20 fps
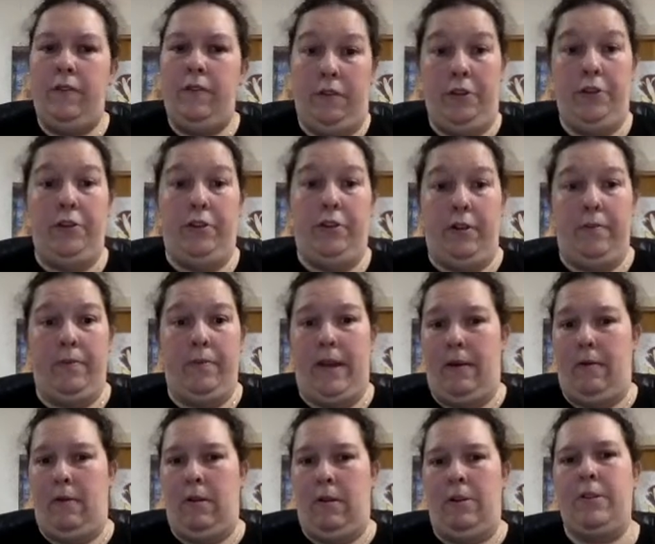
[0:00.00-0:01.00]
Europe.
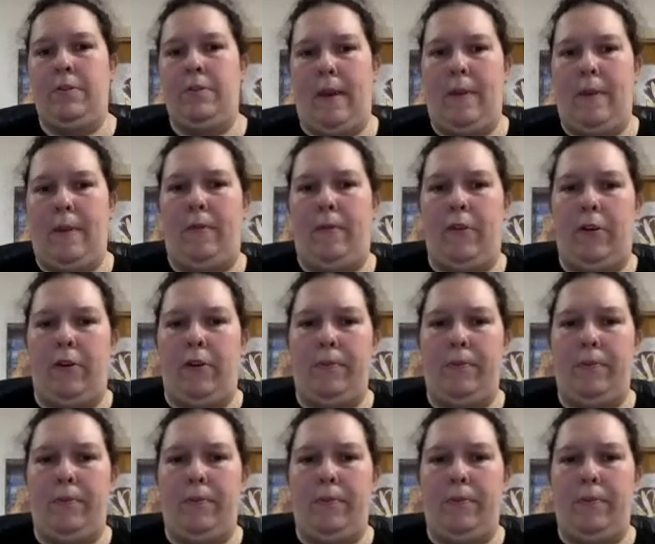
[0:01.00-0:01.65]
That works. Map of Europe